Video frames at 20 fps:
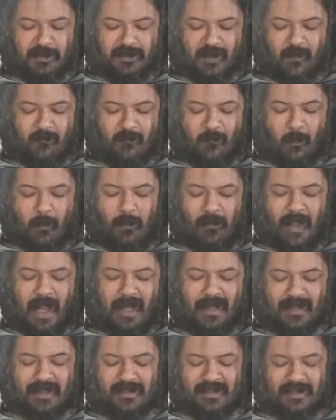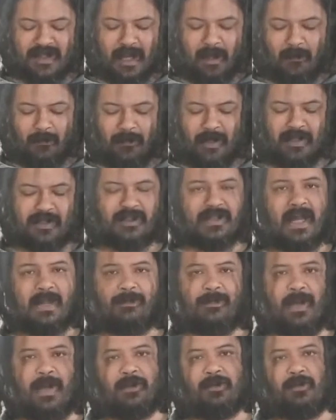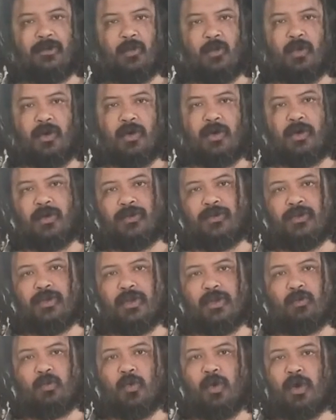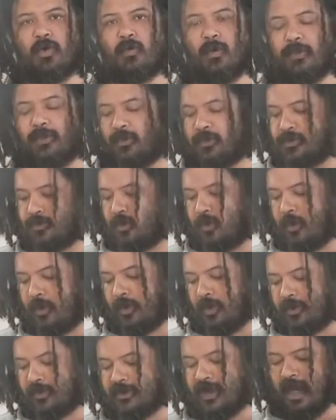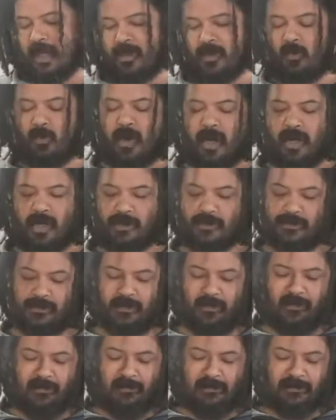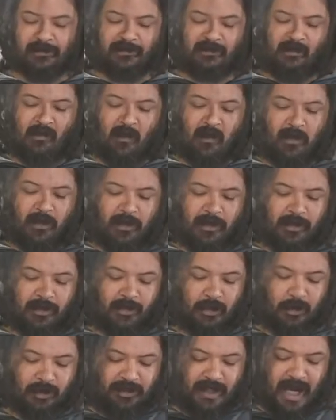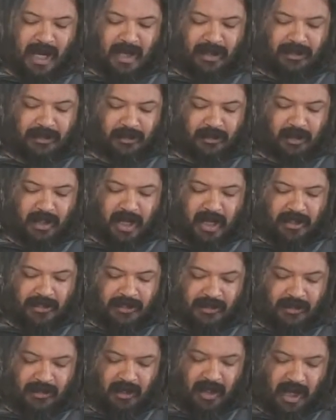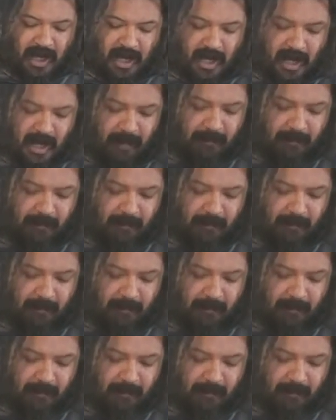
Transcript: to fold on itself, that's not the end of the world. You can work with those coils anyways. To attach clay to clay, I'm